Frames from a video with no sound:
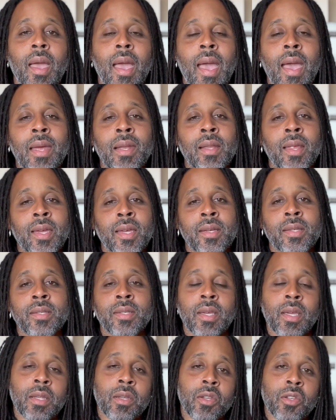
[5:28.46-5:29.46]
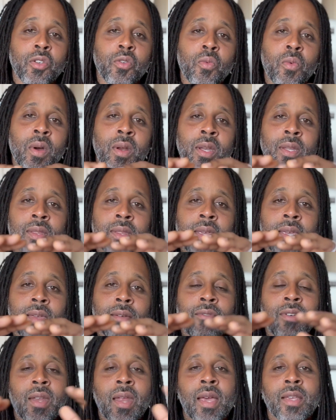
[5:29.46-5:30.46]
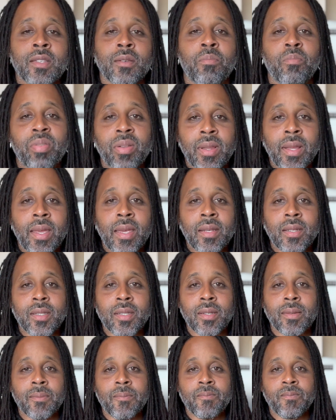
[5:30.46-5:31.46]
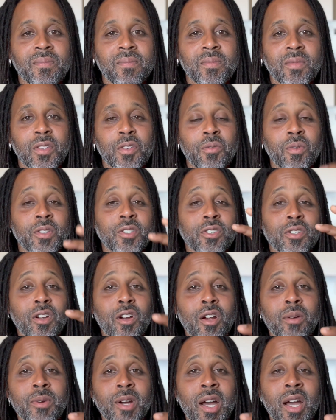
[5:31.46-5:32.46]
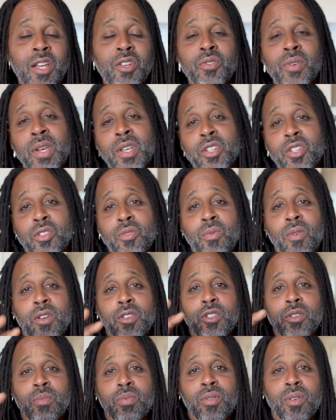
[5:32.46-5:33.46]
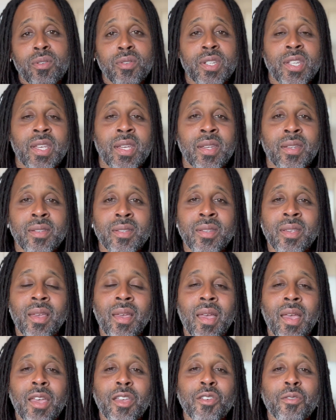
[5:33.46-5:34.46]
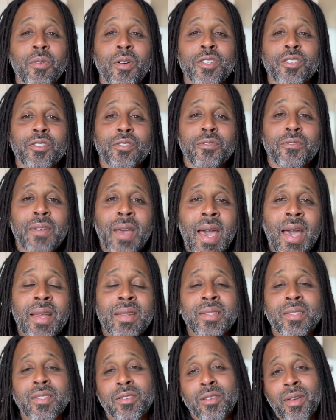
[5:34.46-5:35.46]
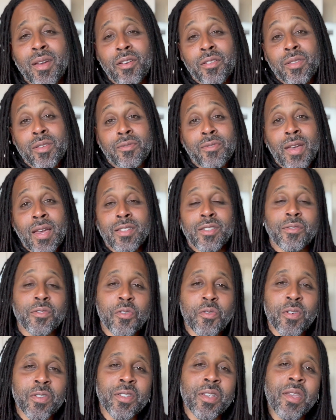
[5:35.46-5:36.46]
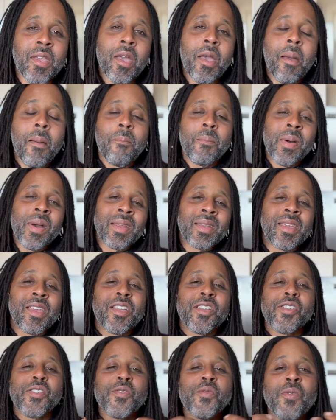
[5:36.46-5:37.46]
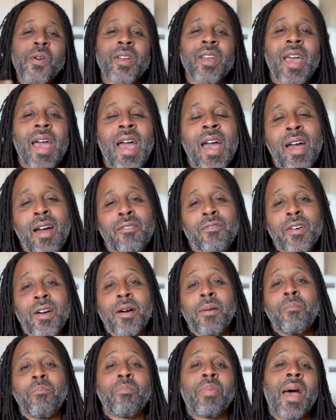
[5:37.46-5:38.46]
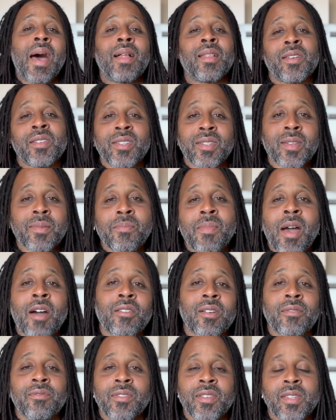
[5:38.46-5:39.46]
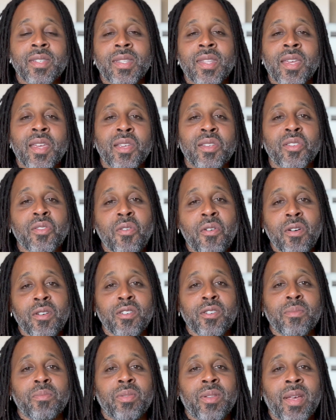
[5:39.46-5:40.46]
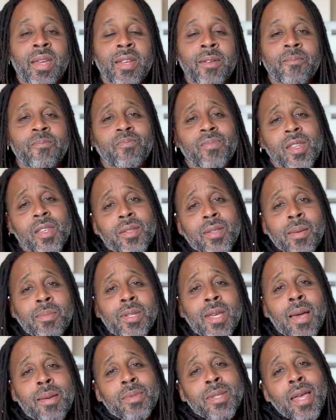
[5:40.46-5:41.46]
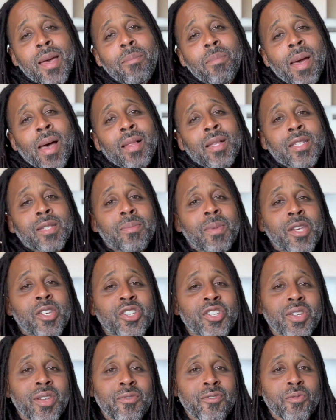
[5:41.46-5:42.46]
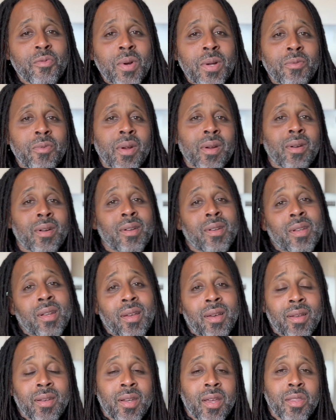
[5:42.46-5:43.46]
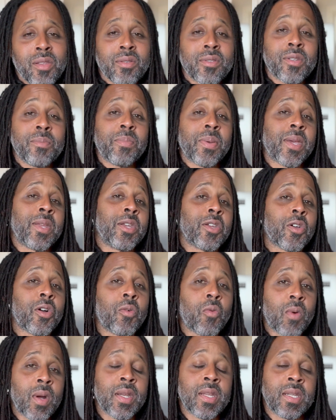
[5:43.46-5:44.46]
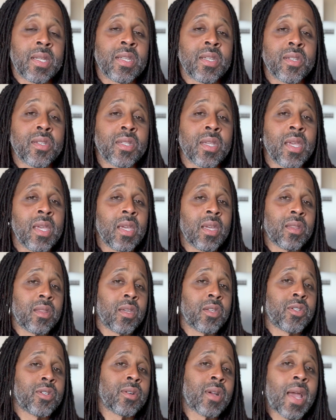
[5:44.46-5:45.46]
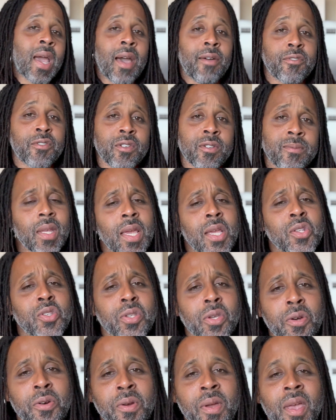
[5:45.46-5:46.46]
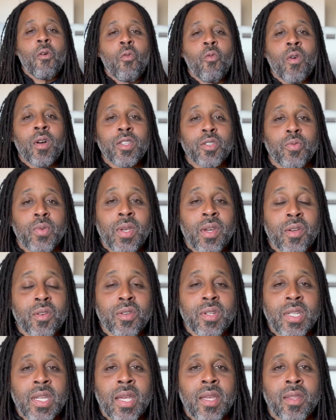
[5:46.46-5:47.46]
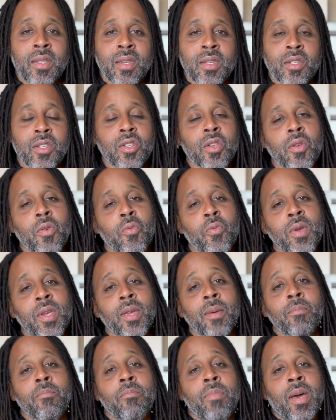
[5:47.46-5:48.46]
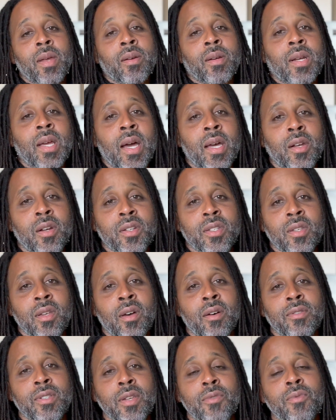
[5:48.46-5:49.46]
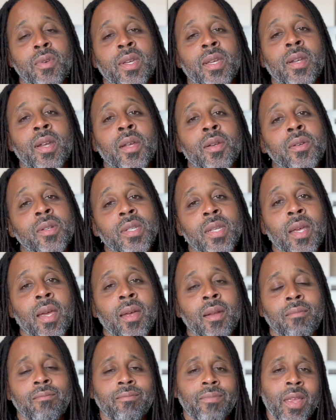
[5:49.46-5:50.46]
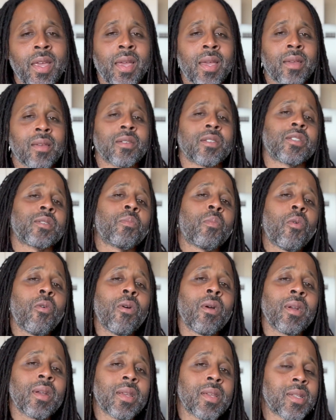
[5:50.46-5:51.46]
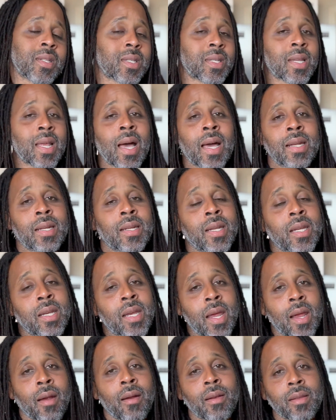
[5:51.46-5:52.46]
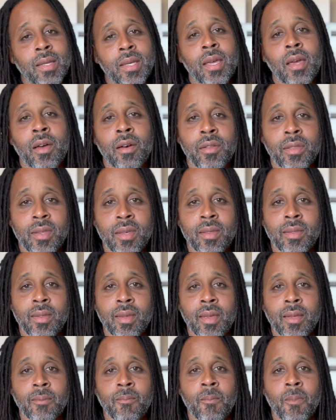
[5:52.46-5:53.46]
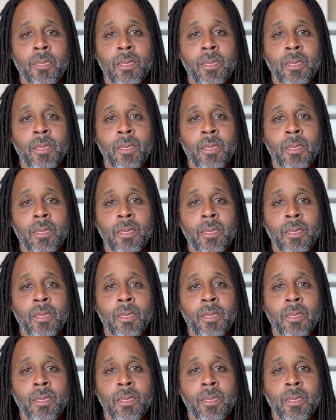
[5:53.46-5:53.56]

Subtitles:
And like I said, you want to think of it as a plate. You want your carbohydrates, you want your proteins, you want your fats, your healthy fats, of course, but you want to have a balanced amount of these things on your plate. Sometimes that balance may shift one way or another depending on what it is that you're after. And so once we understand this, we can better guide ourselves and we can understand, hey, sport is not an inherently healthy thing.